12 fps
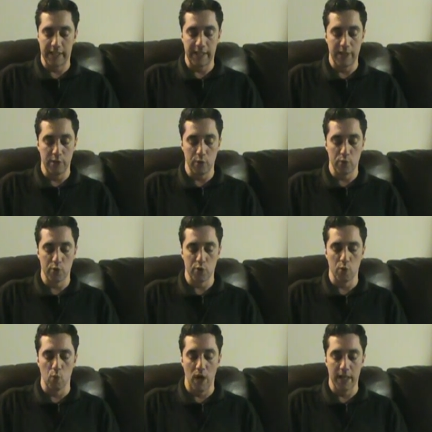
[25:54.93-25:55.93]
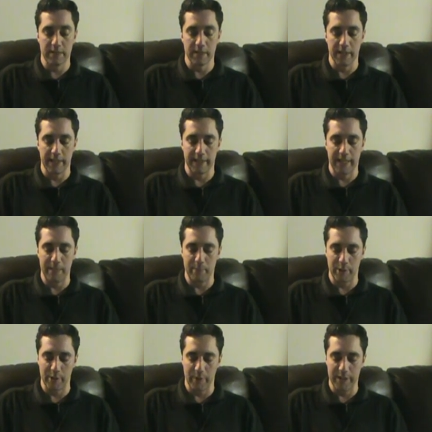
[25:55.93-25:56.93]
and the Hindus do wisely in
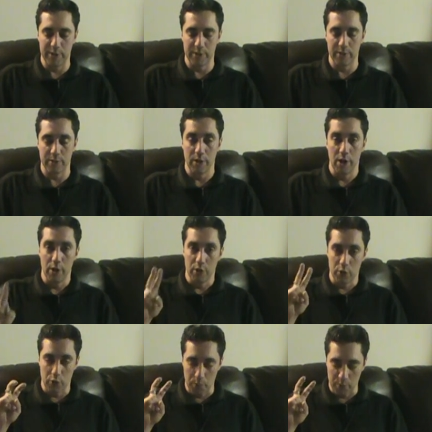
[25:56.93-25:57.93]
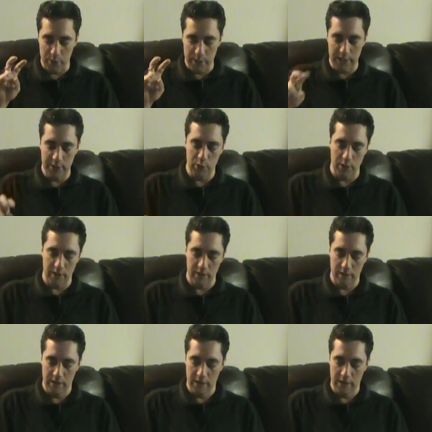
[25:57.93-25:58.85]
keeping their ancient superstition